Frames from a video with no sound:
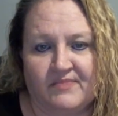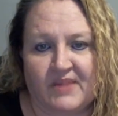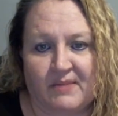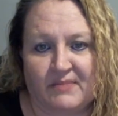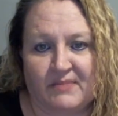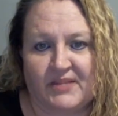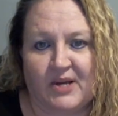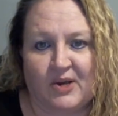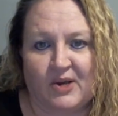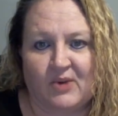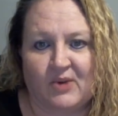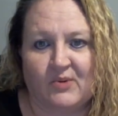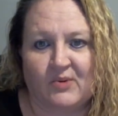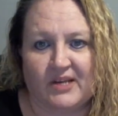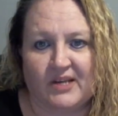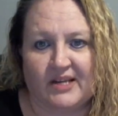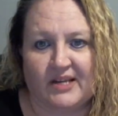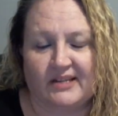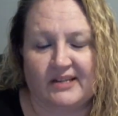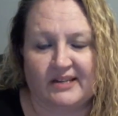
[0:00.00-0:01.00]
them tell
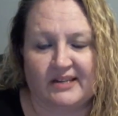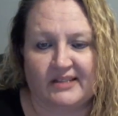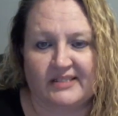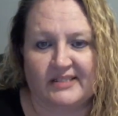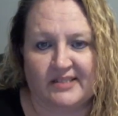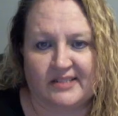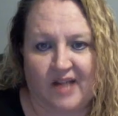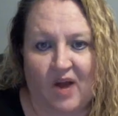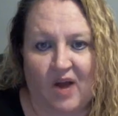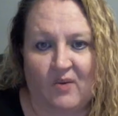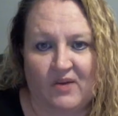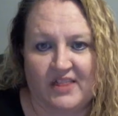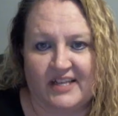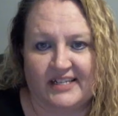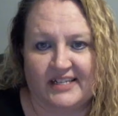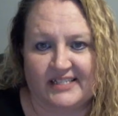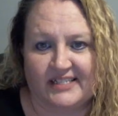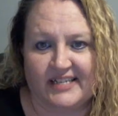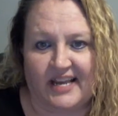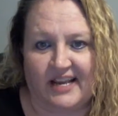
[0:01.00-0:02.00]
you that it's not
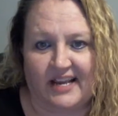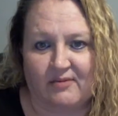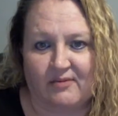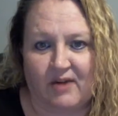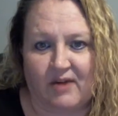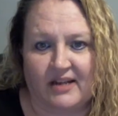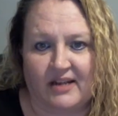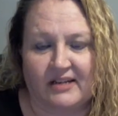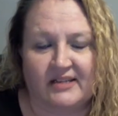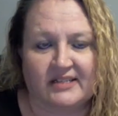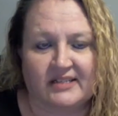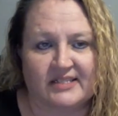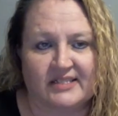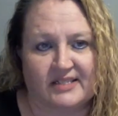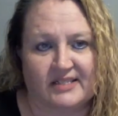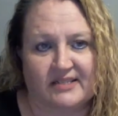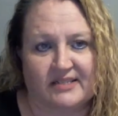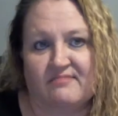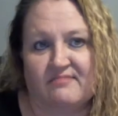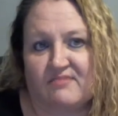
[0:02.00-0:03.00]
within date, right?
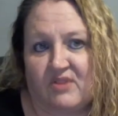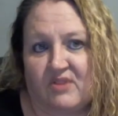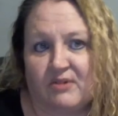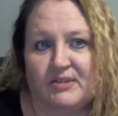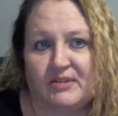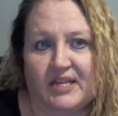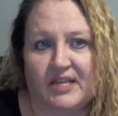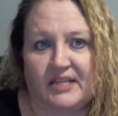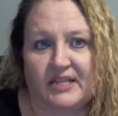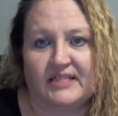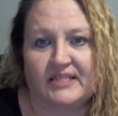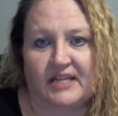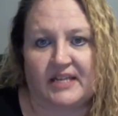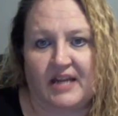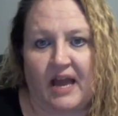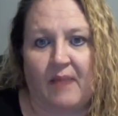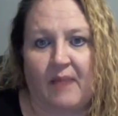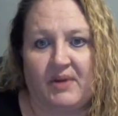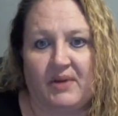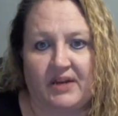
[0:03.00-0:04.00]
Because those things can
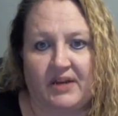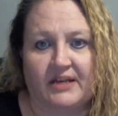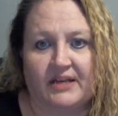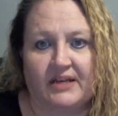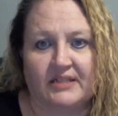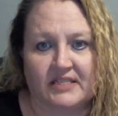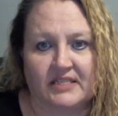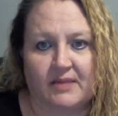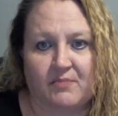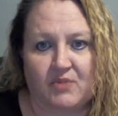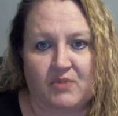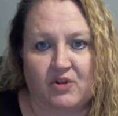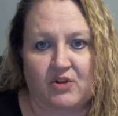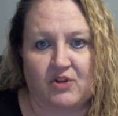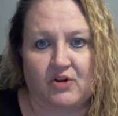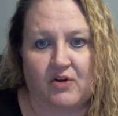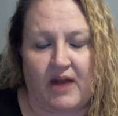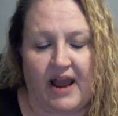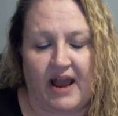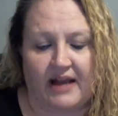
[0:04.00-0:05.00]
happen. It can slip through
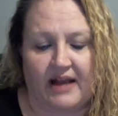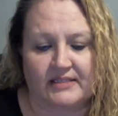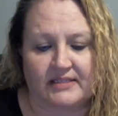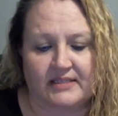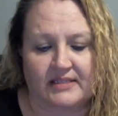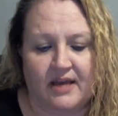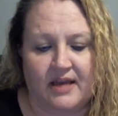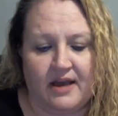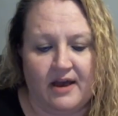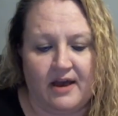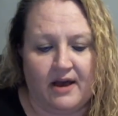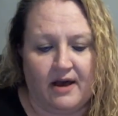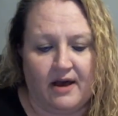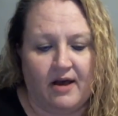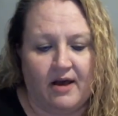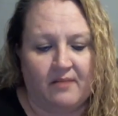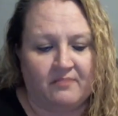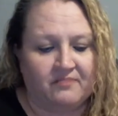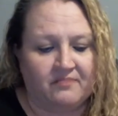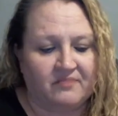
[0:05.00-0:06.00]
the cracks.
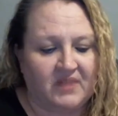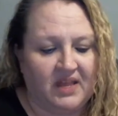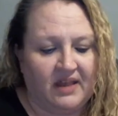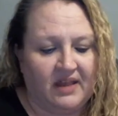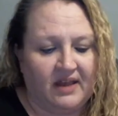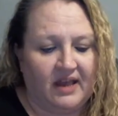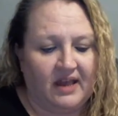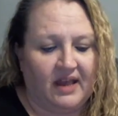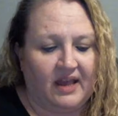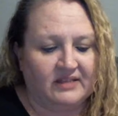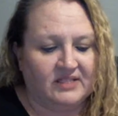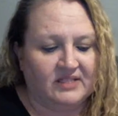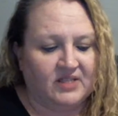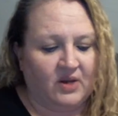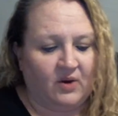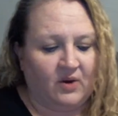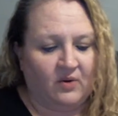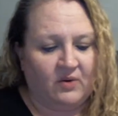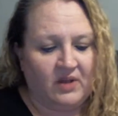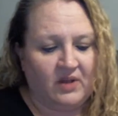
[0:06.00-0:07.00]
And
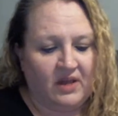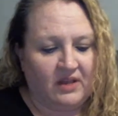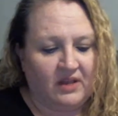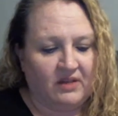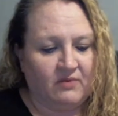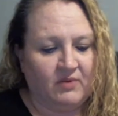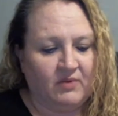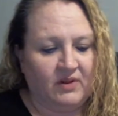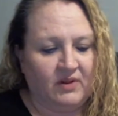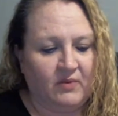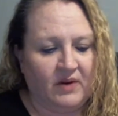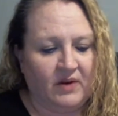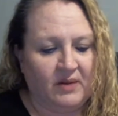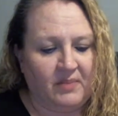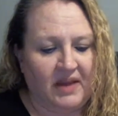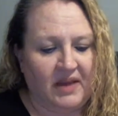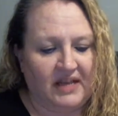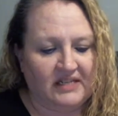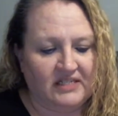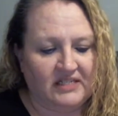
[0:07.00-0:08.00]
so you really want
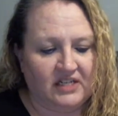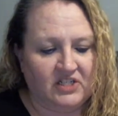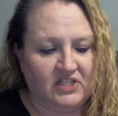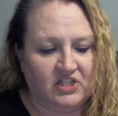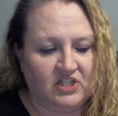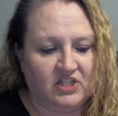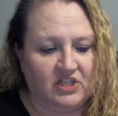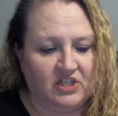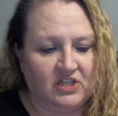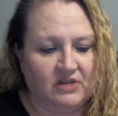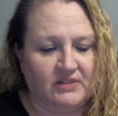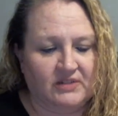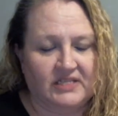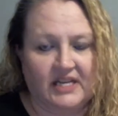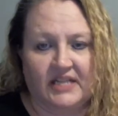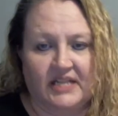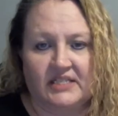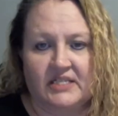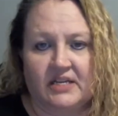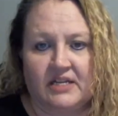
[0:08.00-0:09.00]
to pay attention to those
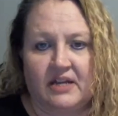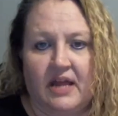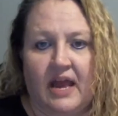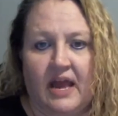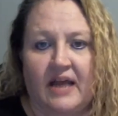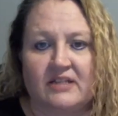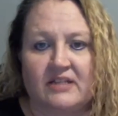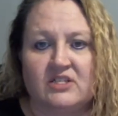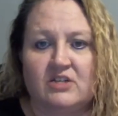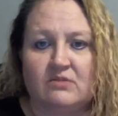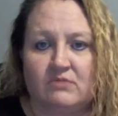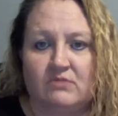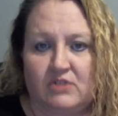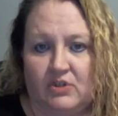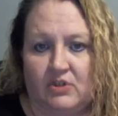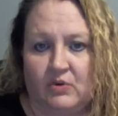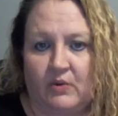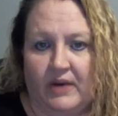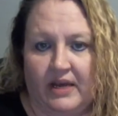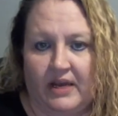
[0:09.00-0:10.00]
dates, and as you
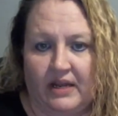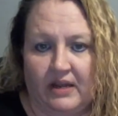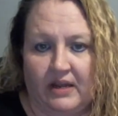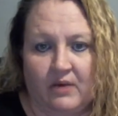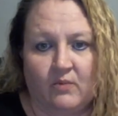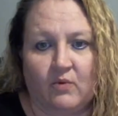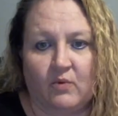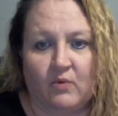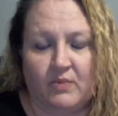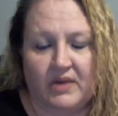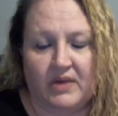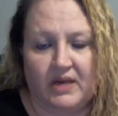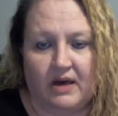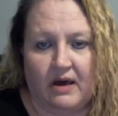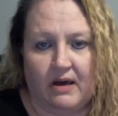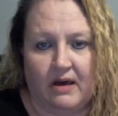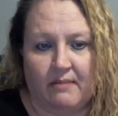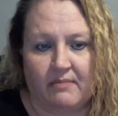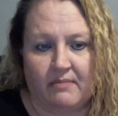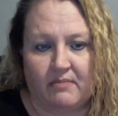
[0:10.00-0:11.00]
do it, it will
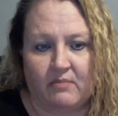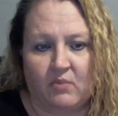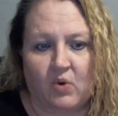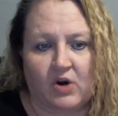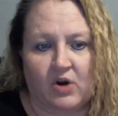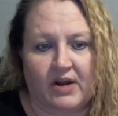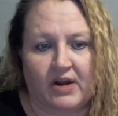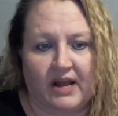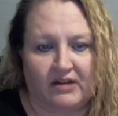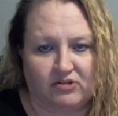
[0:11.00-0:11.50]
become more